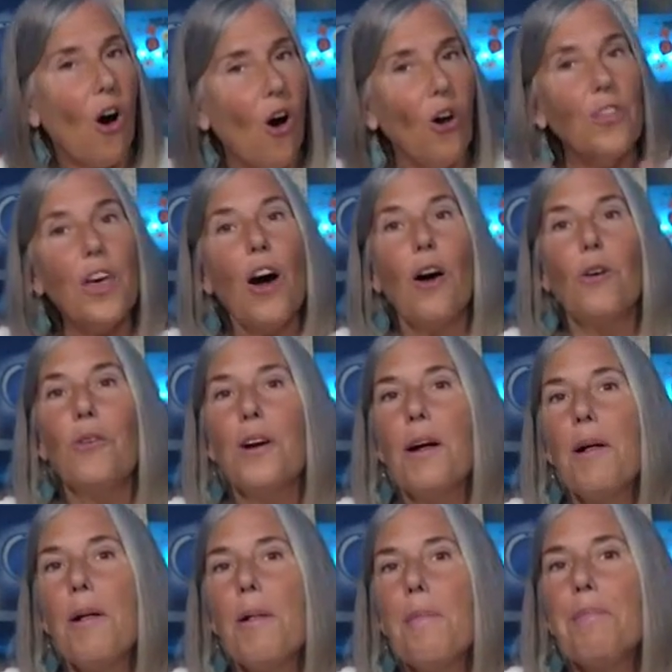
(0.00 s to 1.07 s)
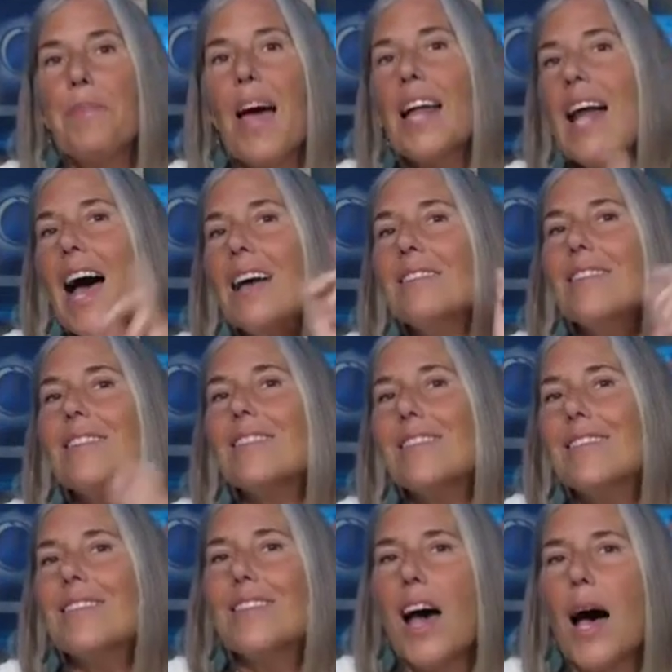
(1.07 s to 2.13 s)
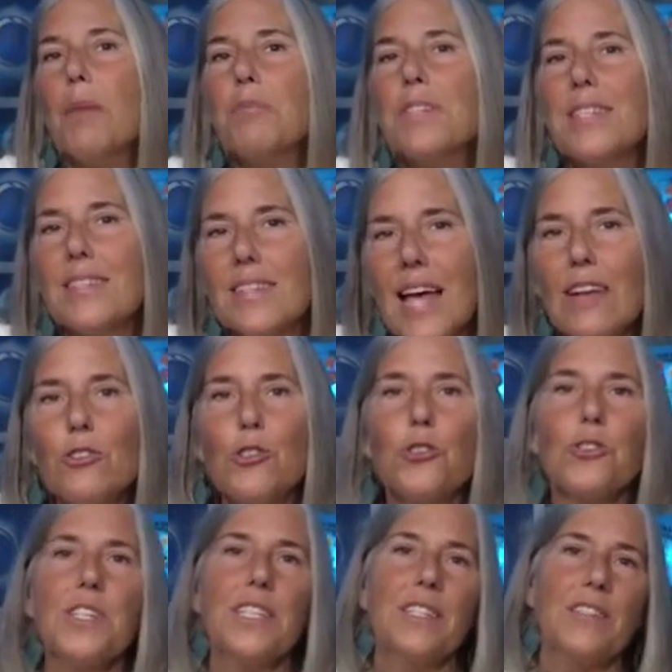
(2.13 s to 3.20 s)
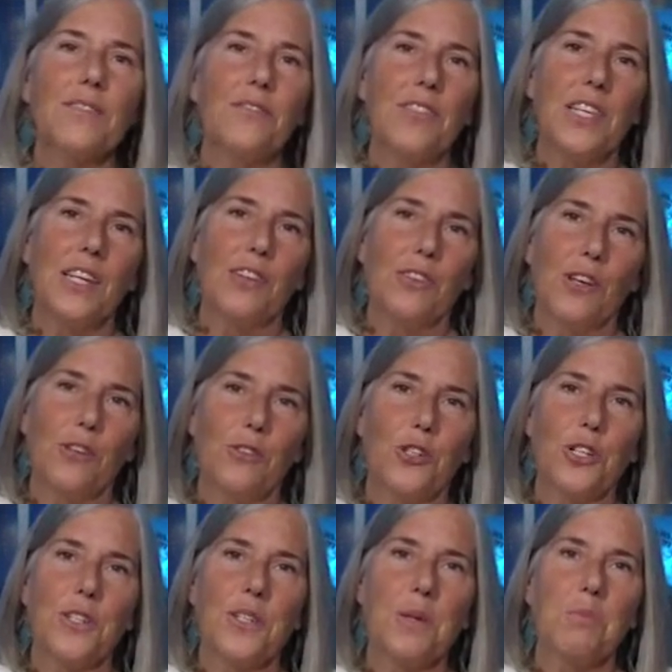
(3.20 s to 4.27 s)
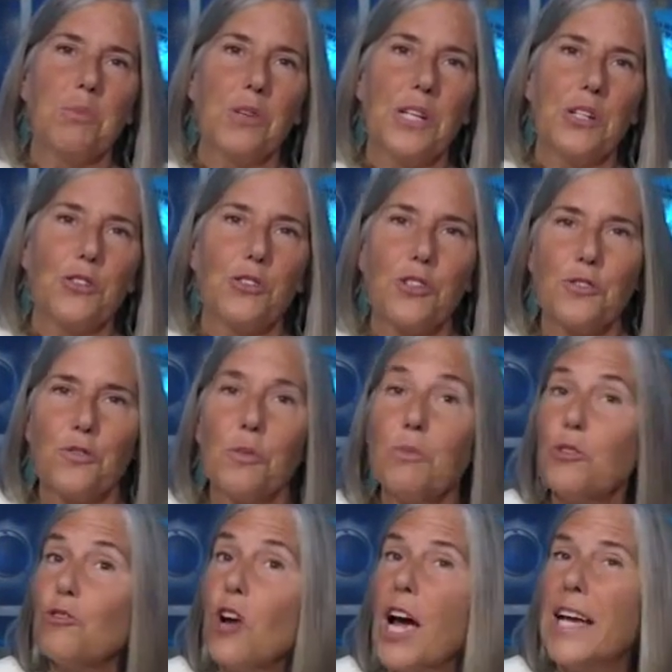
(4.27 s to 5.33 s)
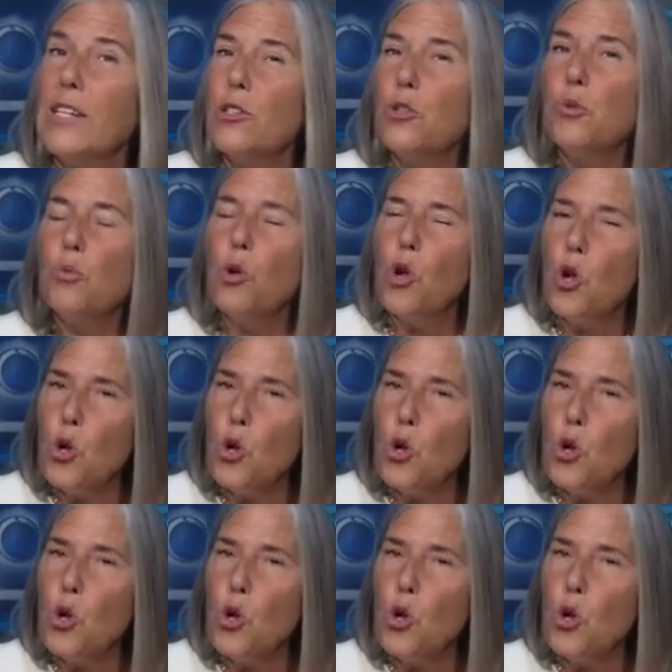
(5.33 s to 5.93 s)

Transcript: Although, that hasn't stopped centuries of theologians and preachers from trying to